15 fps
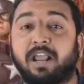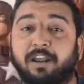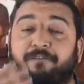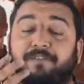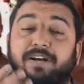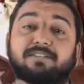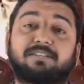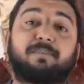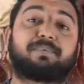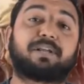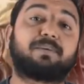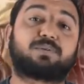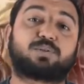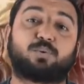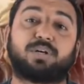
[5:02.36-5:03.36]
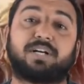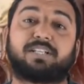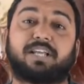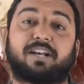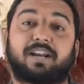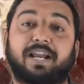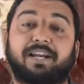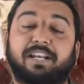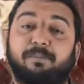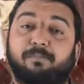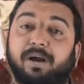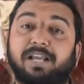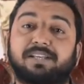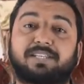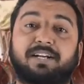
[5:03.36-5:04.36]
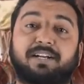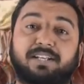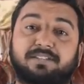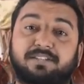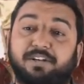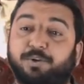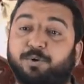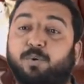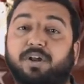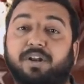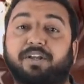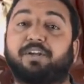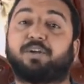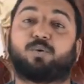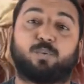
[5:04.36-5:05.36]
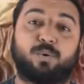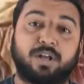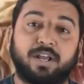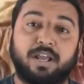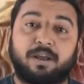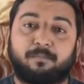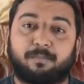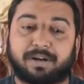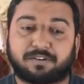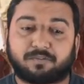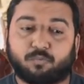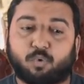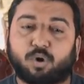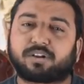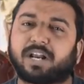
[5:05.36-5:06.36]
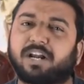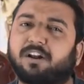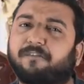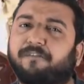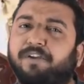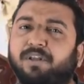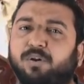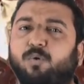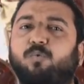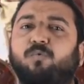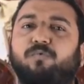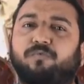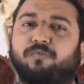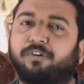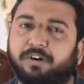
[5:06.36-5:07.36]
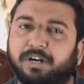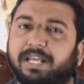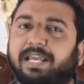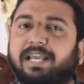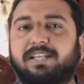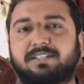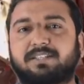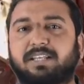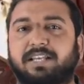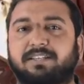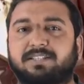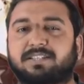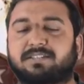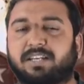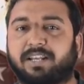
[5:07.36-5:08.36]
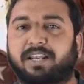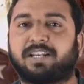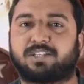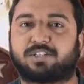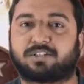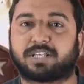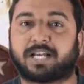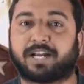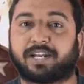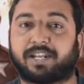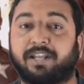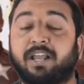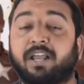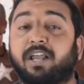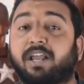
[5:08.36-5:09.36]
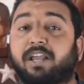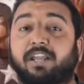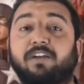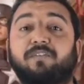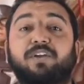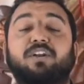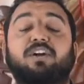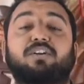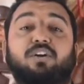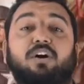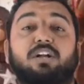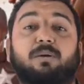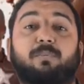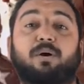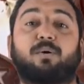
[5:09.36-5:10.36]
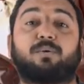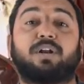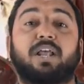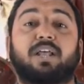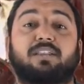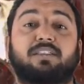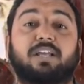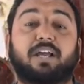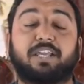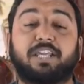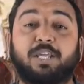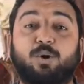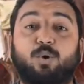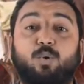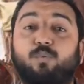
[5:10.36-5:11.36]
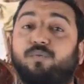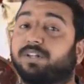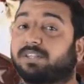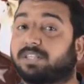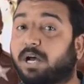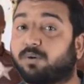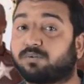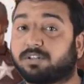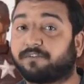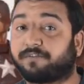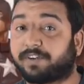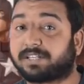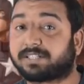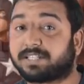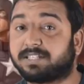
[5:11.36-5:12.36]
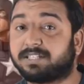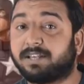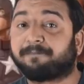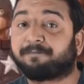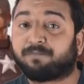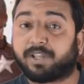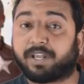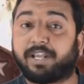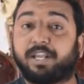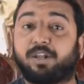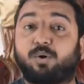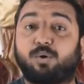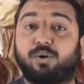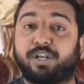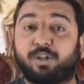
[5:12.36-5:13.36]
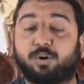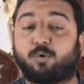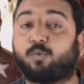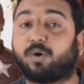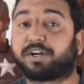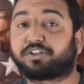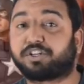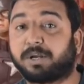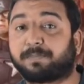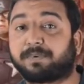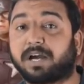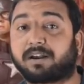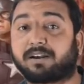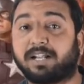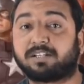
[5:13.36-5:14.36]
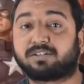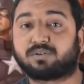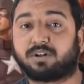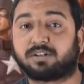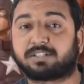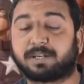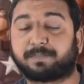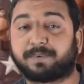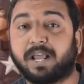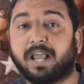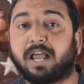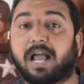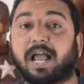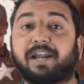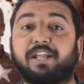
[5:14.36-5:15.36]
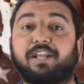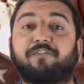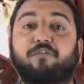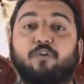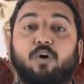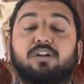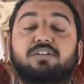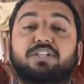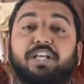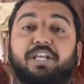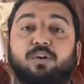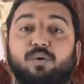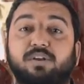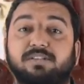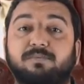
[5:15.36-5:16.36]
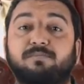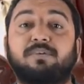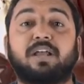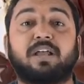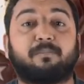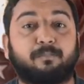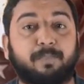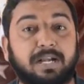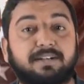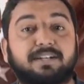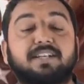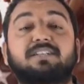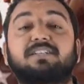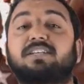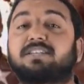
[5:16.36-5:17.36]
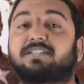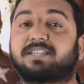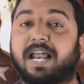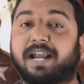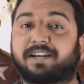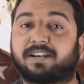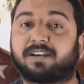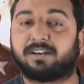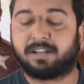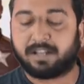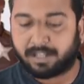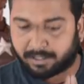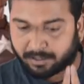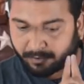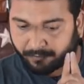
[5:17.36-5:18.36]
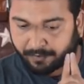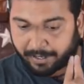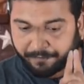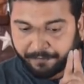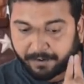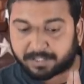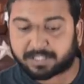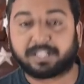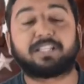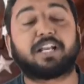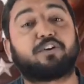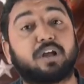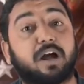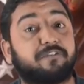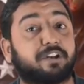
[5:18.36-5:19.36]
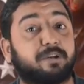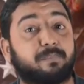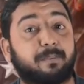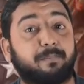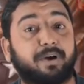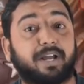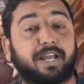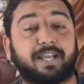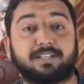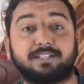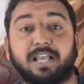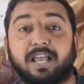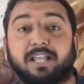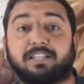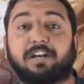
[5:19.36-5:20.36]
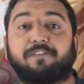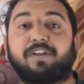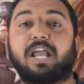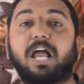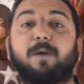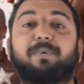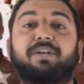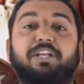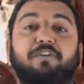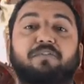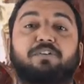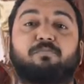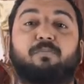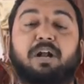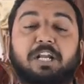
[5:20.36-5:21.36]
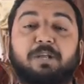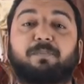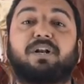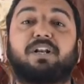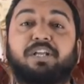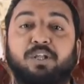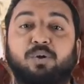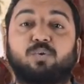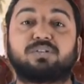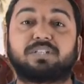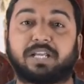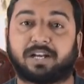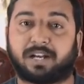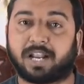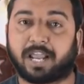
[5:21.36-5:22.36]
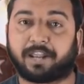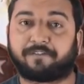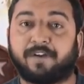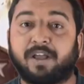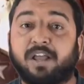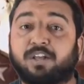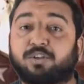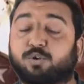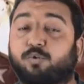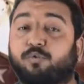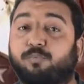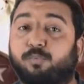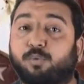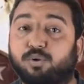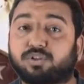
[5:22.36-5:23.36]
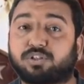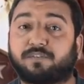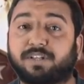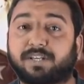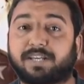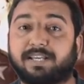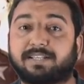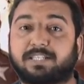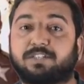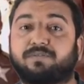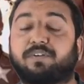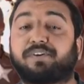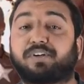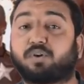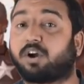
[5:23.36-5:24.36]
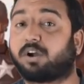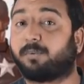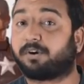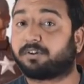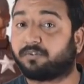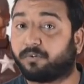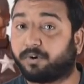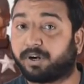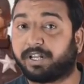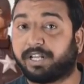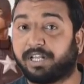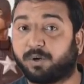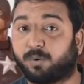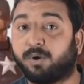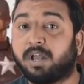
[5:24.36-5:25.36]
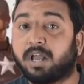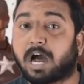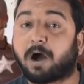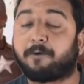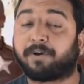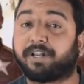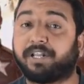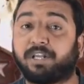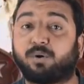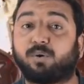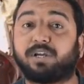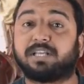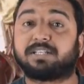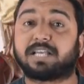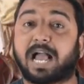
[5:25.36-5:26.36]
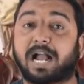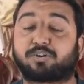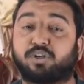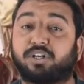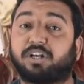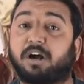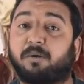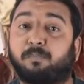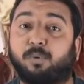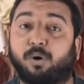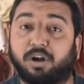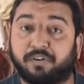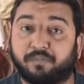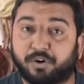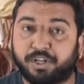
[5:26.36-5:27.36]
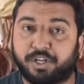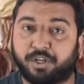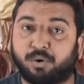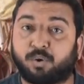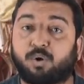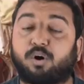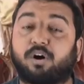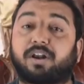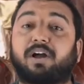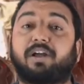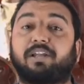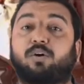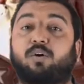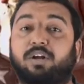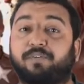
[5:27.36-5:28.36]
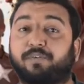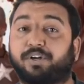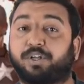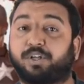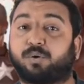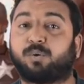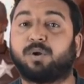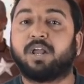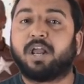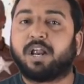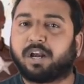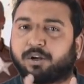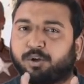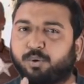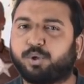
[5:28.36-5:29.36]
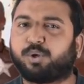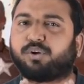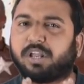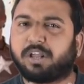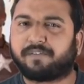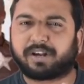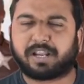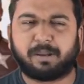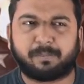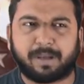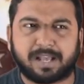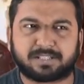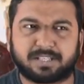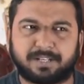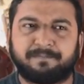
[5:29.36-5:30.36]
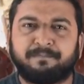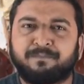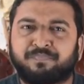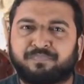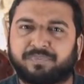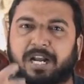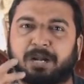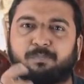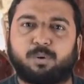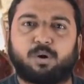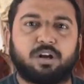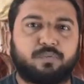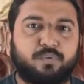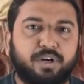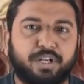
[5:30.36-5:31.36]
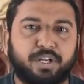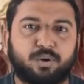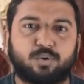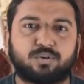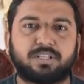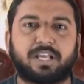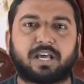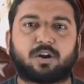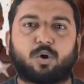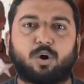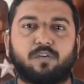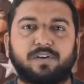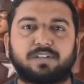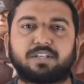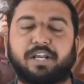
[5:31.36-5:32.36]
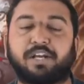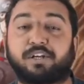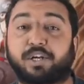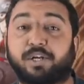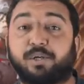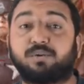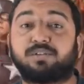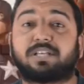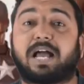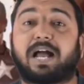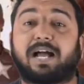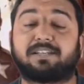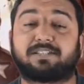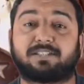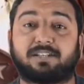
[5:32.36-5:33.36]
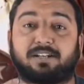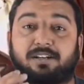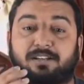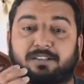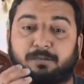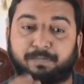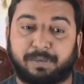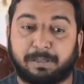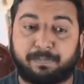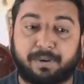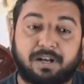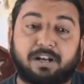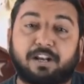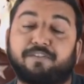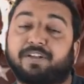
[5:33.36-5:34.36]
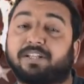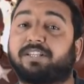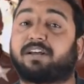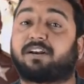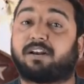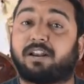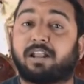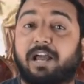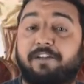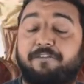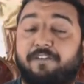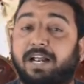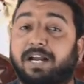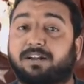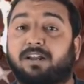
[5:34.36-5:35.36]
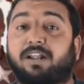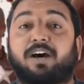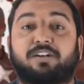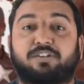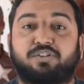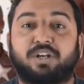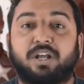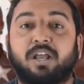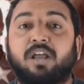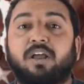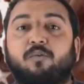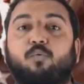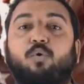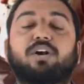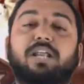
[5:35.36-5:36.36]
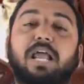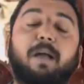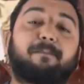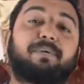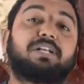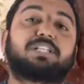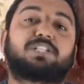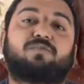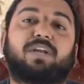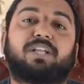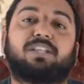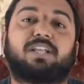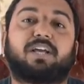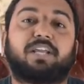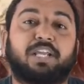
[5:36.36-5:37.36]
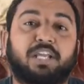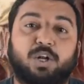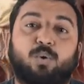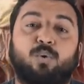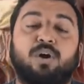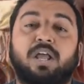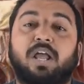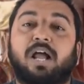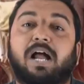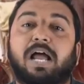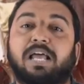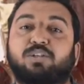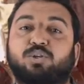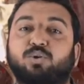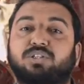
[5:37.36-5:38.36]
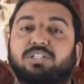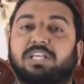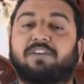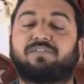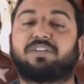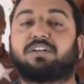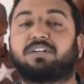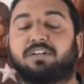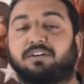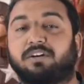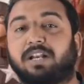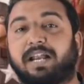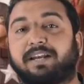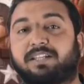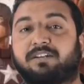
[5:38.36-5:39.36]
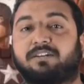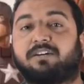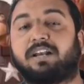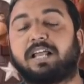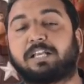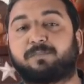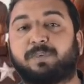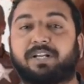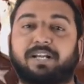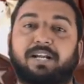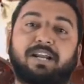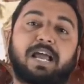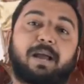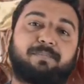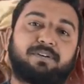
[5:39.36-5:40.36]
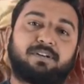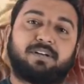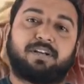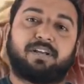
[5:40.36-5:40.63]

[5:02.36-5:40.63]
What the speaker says: In fact, sometimes students, they write in my sentence that you are a hero. But what kind of hero word is existing in society? Here we're going to talk about the hero with thousand faces, hero worship, Carlyle's concept, and false heroism, Milton's Saturn. The very first thing that you have to remember is that we have been given multiple heroes in life. So most of the cases, when you talk about the word hero, our hero is actually a Bollywood hero or a Hollywood hero. Do you ever imagine that Bollywood heroes, they are always introduced as the people living their life at large? What happens when the hero has to save the girl and the girl has been kidnapped?